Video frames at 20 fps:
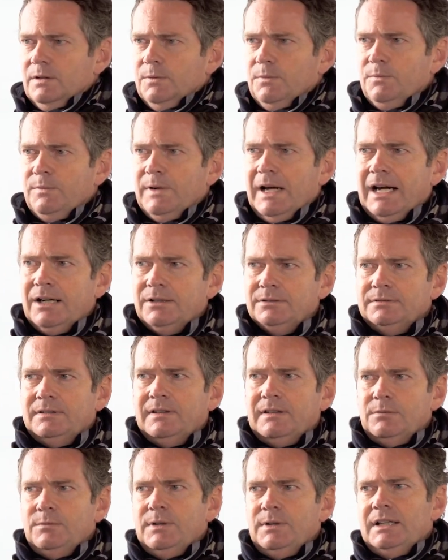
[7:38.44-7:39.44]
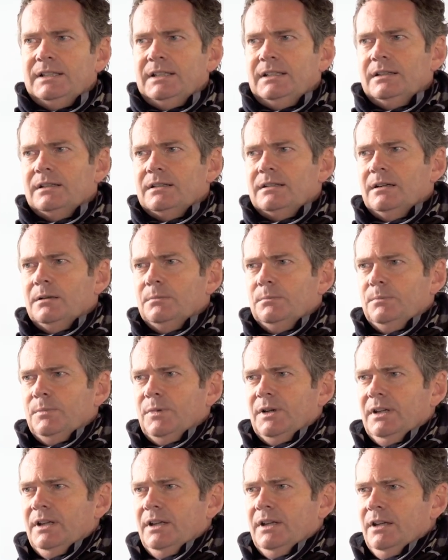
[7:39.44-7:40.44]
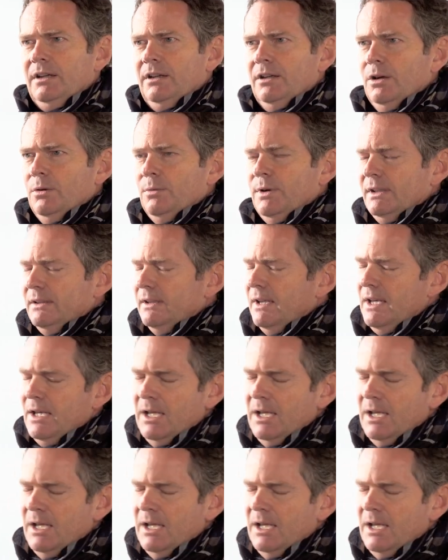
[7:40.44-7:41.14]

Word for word: the founders we had in the company, you know, we had